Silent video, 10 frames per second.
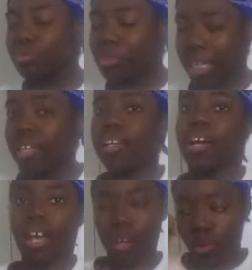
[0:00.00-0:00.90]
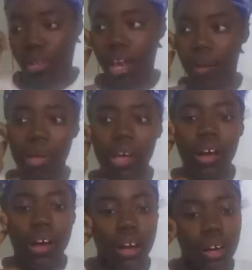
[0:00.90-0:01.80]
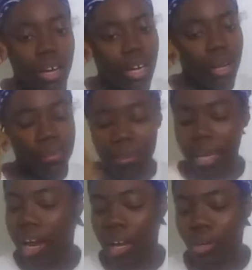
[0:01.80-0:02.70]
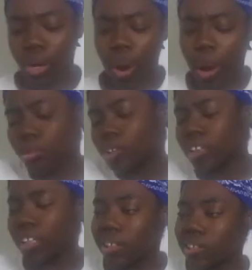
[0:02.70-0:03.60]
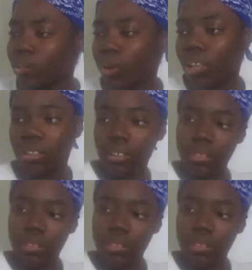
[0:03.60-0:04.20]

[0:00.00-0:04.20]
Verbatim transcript: minute I ain't gonna cap um and I don't know I was just curious to watch